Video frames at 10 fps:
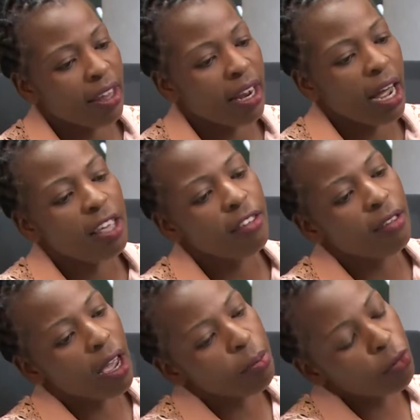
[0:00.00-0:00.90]

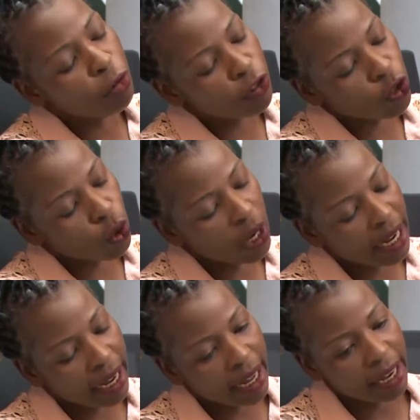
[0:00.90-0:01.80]
I moved to
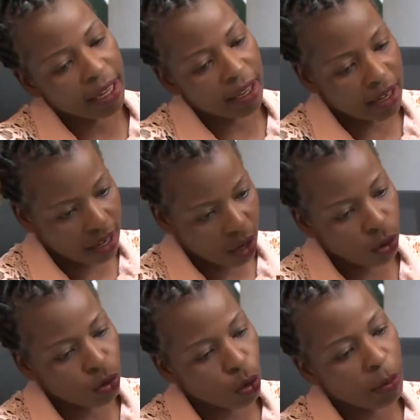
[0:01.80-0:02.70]
Harare.
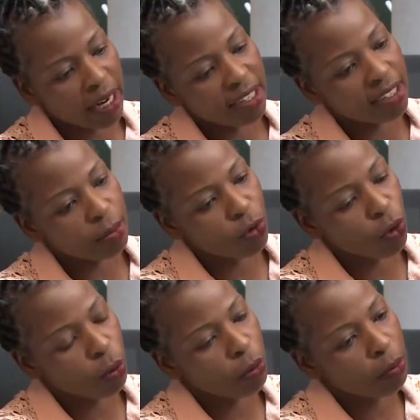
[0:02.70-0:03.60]
Now ndo mandiri
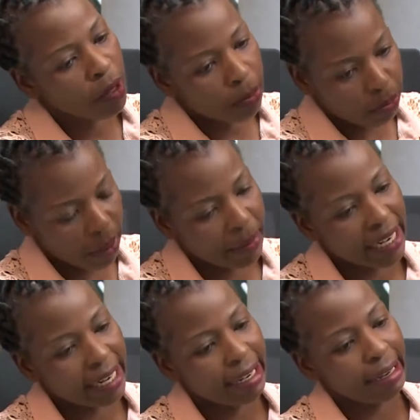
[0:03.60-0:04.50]
muno
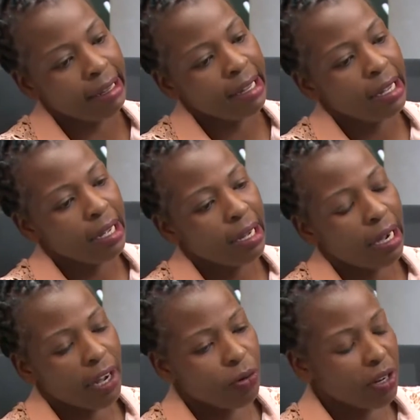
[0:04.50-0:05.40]
permanently.
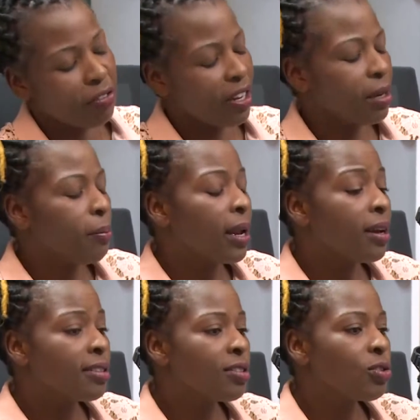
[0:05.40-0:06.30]
I don't have any
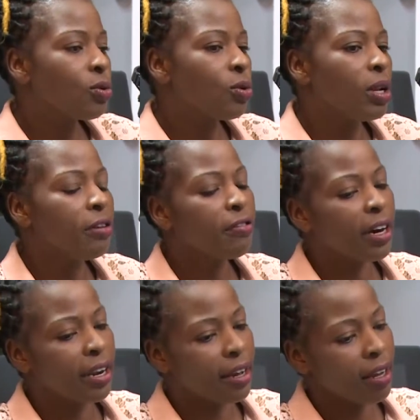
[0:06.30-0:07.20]
plans to leave
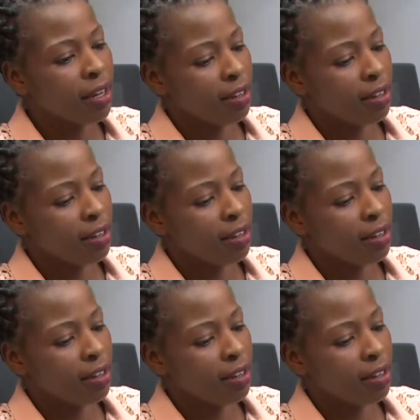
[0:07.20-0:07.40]
Harare.